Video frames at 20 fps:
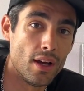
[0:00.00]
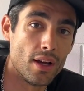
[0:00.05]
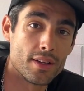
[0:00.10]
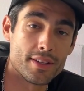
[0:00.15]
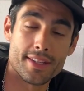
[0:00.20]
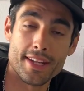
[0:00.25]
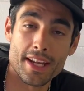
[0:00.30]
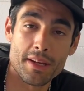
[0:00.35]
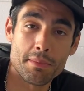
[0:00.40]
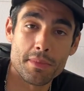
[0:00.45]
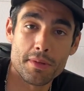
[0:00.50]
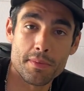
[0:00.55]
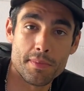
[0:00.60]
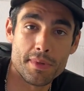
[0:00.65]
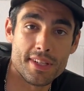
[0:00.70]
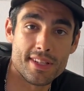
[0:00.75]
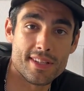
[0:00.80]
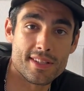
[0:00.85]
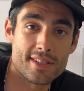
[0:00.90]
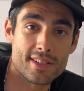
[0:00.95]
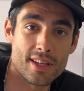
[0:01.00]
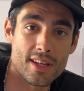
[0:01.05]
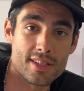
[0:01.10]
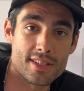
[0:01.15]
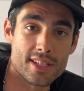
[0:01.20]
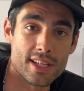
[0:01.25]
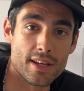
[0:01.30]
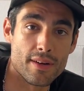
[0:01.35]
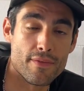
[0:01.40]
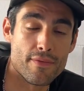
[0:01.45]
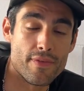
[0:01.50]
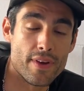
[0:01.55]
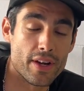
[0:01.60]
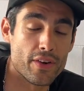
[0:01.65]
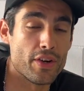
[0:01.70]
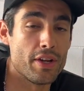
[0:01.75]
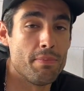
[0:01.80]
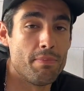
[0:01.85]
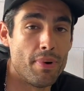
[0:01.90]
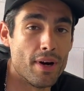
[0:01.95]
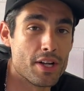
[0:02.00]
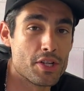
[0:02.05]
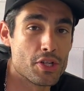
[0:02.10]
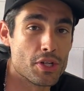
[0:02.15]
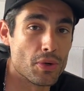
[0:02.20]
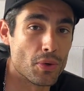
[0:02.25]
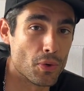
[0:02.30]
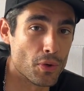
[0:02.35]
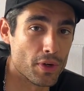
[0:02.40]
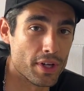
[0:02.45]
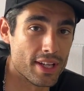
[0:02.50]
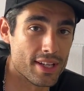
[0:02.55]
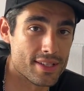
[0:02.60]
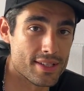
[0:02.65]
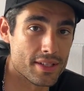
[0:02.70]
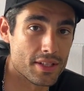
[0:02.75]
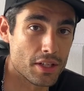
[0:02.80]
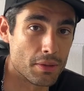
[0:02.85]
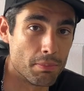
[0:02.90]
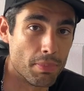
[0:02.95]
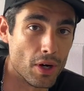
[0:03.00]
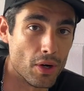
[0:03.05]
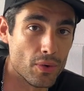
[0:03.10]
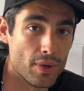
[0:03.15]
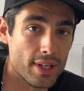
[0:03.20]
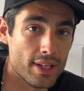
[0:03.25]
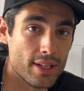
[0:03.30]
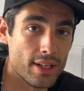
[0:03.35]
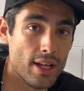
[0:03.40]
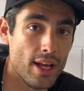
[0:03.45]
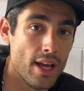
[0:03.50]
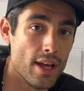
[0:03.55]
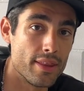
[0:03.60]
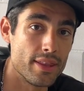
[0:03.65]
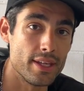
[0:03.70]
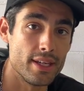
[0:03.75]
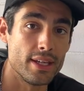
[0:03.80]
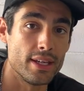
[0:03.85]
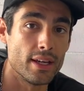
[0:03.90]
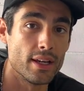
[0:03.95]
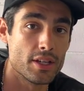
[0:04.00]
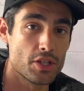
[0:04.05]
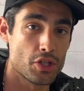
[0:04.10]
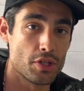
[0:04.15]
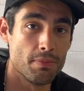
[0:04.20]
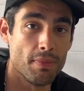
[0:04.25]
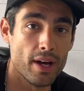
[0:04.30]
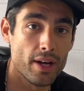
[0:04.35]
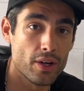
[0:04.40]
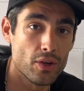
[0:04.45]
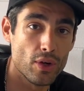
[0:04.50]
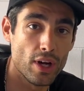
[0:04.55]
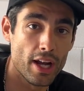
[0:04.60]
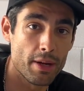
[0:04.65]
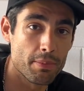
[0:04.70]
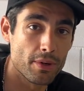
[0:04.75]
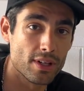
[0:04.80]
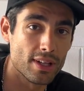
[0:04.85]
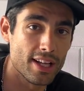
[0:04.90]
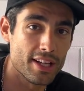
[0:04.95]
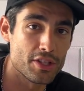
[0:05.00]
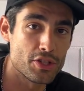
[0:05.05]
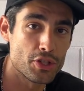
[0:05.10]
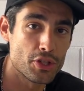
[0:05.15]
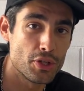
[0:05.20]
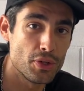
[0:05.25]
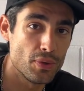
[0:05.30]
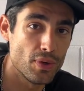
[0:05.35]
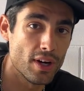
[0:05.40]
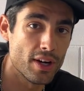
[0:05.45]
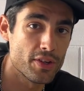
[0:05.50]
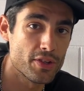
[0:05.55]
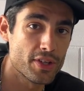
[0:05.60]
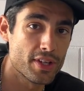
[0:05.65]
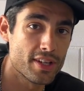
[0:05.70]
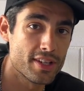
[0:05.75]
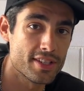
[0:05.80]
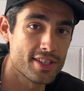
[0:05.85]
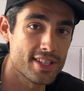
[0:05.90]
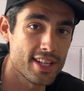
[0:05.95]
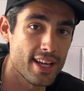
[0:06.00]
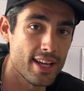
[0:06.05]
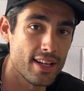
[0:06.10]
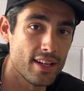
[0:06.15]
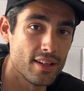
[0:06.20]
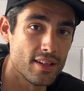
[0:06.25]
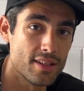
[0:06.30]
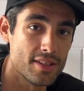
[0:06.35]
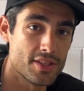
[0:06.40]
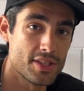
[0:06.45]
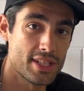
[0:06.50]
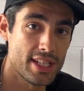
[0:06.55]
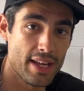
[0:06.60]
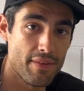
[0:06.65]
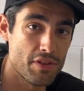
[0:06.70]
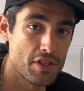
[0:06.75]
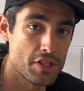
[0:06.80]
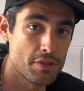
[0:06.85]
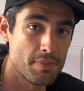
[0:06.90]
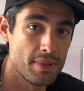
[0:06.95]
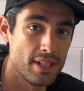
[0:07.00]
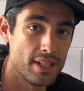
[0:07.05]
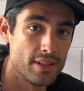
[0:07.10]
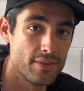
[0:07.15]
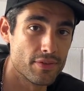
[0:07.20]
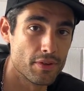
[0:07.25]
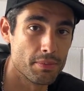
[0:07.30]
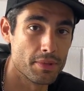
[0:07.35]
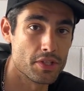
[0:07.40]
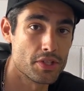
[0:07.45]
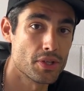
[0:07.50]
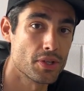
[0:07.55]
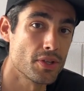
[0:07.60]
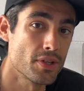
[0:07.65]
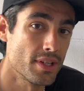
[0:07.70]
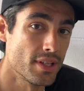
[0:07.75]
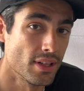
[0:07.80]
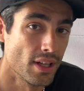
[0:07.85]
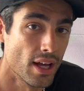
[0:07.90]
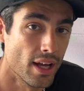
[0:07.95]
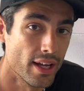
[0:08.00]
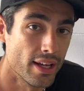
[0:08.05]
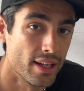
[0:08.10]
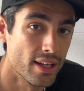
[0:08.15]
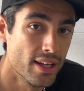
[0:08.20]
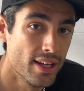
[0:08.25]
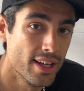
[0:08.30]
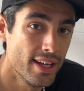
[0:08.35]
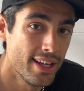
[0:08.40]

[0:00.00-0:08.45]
Today I'm going to be discussing a very budget-oriented component, the Shimano Hyperglide 200 cassette 7-speed from the Tourney line.